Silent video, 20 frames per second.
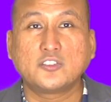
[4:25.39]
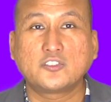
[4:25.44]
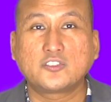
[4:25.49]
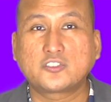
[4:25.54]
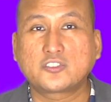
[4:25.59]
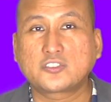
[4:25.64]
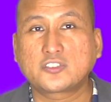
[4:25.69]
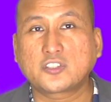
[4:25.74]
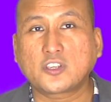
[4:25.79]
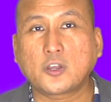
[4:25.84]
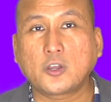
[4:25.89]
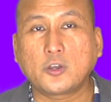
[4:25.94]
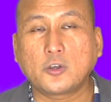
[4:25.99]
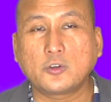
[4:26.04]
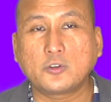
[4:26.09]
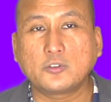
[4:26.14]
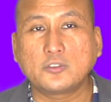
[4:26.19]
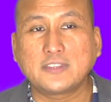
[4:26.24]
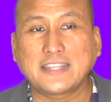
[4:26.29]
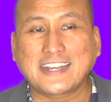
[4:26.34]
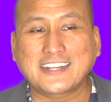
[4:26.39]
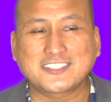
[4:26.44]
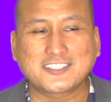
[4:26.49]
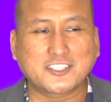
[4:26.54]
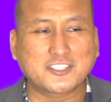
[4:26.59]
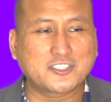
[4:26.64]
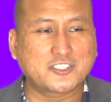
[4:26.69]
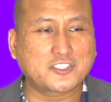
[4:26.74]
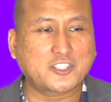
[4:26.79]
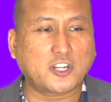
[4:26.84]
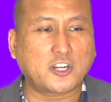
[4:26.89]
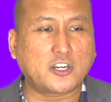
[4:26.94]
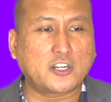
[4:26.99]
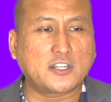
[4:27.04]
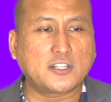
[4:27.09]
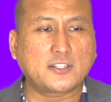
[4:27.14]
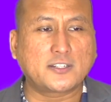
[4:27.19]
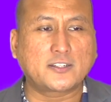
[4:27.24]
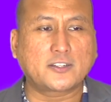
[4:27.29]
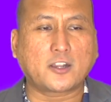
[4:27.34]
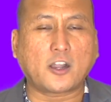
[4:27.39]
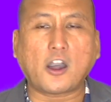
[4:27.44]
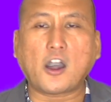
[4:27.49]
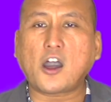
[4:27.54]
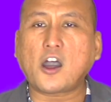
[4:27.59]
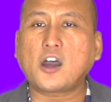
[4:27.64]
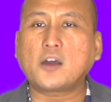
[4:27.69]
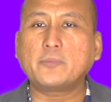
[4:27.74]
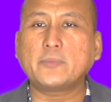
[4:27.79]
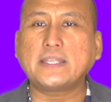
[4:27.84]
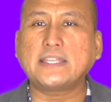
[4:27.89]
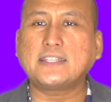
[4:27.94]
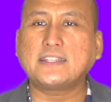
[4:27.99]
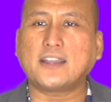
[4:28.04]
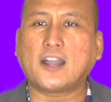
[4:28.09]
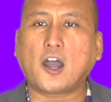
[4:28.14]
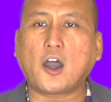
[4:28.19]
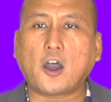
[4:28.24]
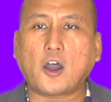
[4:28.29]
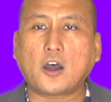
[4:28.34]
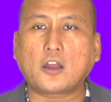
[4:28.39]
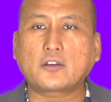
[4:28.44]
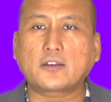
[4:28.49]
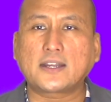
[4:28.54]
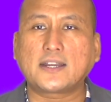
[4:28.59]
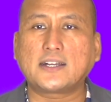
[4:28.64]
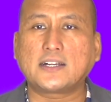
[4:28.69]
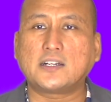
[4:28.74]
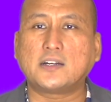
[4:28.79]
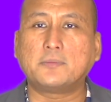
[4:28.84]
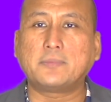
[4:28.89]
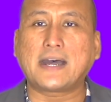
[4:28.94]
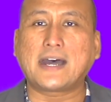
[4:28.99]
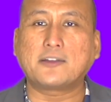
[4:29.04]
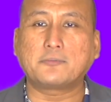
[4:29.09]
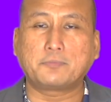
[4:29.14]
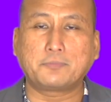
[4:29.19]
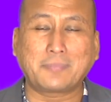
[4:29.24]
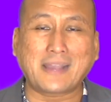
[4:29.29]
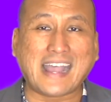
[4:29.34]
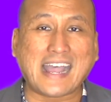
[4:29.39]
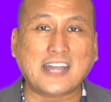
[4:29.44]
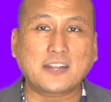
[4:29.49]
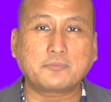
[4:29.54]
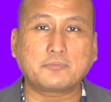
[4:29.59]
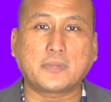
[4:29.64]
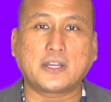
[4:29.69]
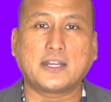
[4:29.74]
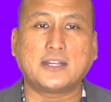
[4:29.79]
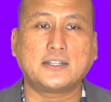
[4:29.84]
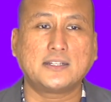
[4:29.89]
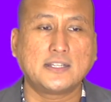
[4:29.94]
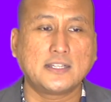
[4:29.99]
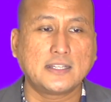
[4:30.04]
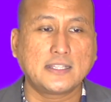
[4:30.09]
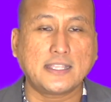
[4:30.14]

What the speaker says: So there's a certain calming aura about Padma